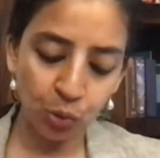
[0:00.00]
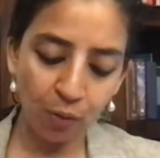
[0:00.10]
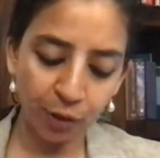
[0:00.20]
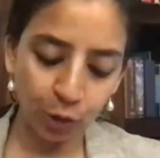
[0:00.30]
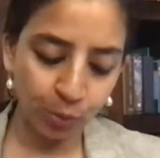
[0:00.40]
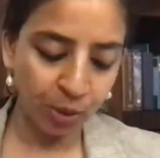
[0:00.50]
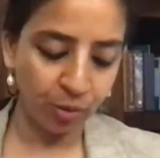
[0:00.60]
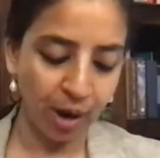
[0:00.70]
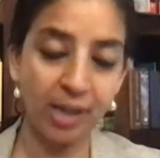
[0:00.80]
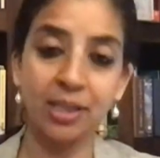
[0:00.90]
of human
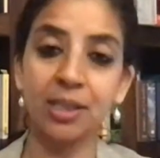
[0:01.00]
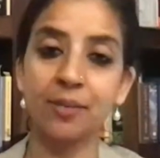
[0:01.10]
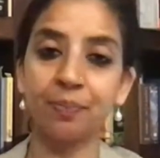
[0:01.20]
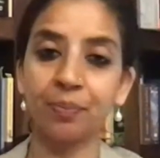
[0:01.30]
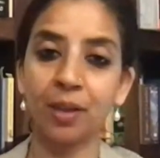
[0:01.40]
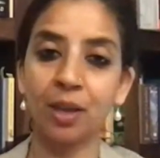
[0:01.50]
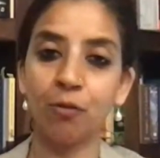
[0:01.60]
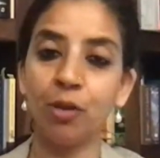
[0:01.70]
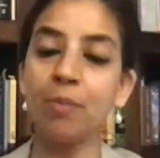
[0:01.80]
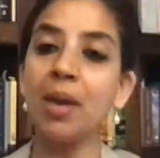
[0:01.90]
rights,
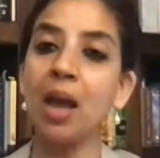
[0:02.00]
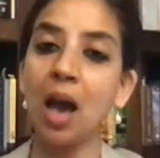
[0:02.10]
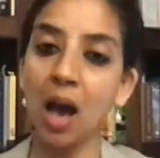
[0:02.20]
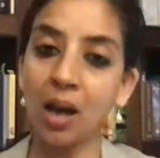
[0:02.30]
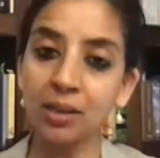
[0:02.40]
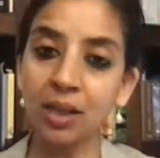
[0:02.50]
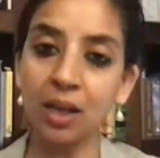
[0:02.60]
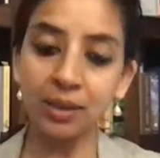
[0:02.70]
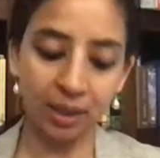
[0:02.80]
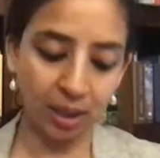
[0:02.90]
we may ask
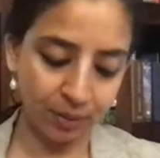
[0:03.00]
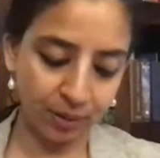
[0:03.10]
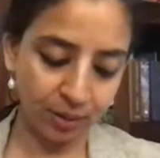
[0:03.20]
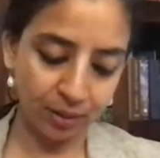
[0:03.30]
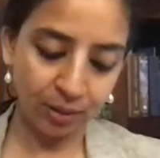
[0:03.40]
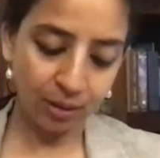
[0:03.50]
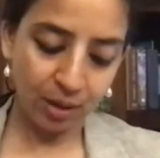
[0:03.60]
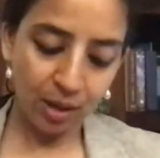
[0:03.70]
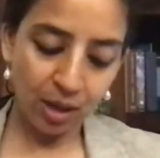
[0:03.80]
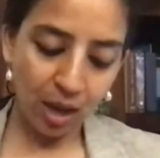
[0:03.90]
ourselves,
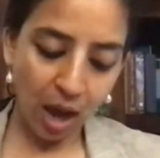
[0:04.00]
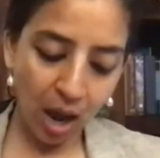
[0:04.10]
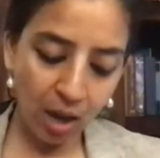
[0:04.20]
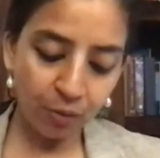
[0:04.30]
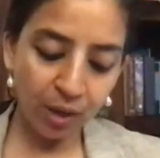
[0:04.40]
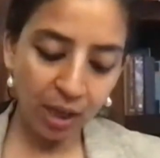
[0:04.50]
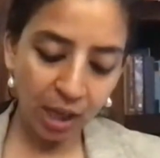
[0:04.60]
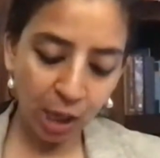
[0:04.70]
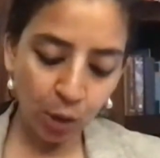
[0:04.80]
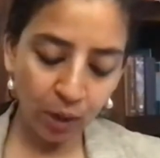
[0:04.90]
are we
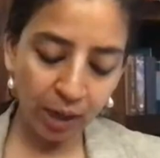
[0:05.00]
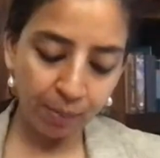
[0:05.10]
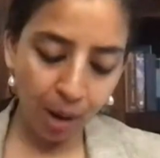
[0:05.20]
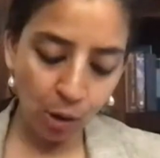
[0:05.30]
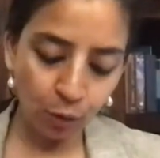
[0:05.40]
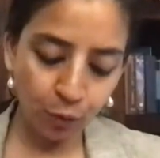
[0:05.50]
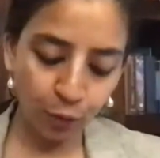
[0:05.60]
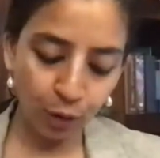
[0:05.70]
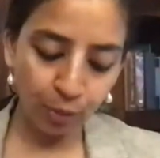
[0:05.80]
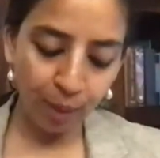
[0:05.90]
equally
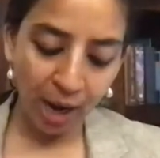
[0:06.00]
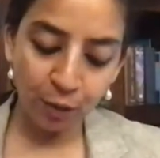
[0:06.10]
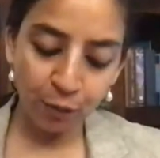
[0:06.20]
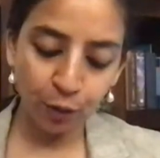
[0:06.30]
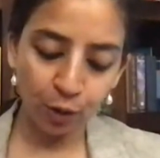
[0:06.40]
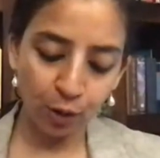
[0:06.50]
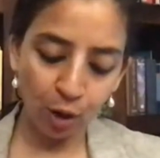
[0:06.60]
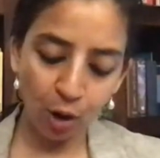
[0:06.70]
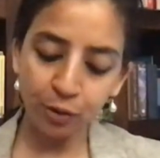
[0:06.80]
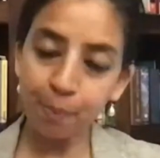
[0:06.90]
mindful
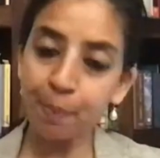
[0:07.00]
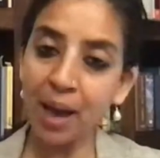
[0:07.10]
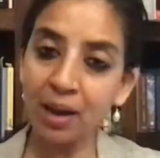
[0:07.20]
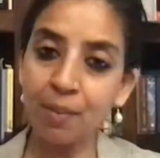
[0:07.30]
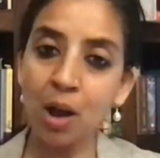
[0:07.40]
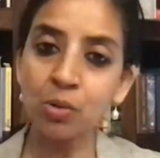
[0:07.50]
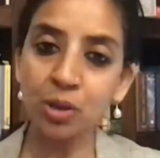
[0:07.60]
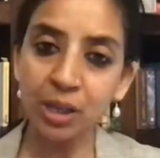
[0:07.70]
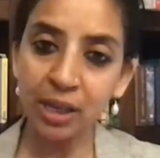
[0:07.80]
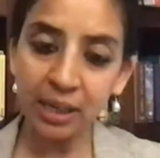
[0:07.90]
of the
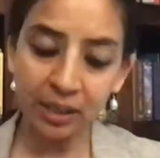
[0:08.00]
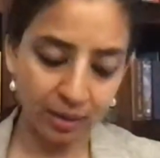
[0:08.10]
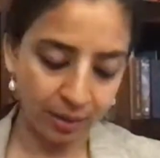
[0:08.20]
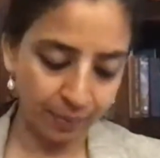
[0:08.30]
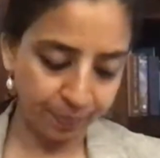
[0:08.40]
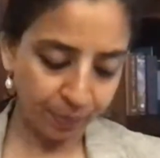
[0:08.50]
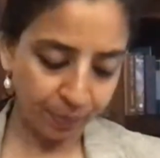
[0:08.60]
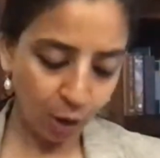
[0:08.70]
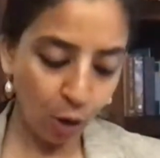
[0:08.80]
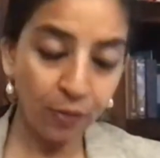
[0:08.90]
paramount need
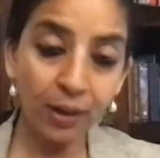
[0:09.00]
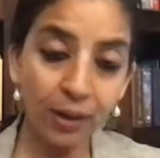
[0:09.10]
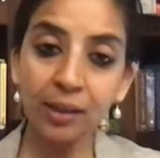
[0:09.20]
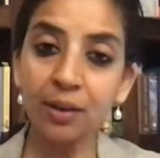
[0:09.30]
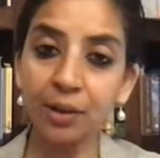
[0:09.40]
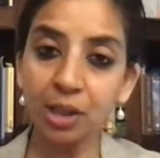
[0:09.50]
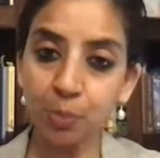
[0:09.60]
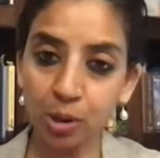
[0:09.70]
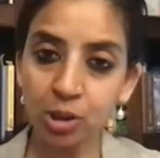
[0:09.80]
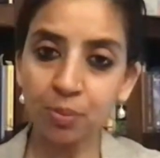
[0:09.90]
of legal
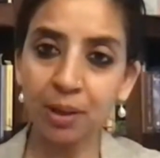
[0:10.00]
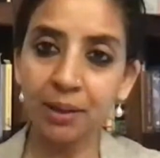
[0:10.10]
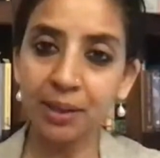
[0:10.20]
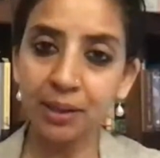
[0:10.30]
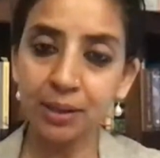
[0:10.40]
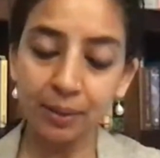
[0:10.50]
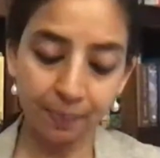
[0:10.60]
responsibilities?